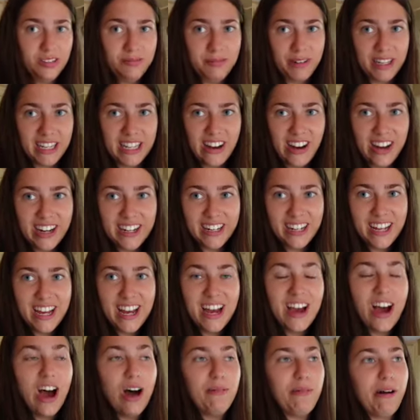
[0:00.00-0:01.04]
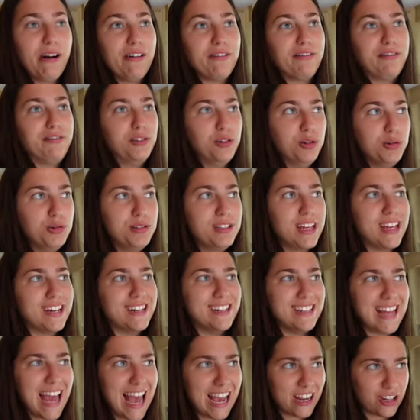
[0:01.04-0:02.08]
my god, about foods and
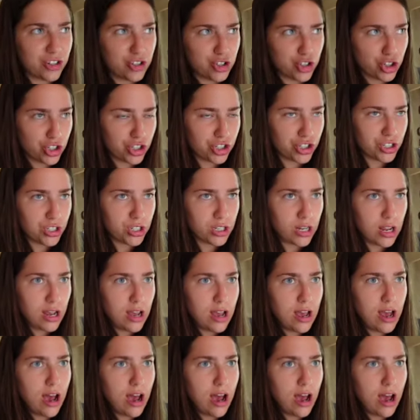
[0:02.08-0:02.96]
textures.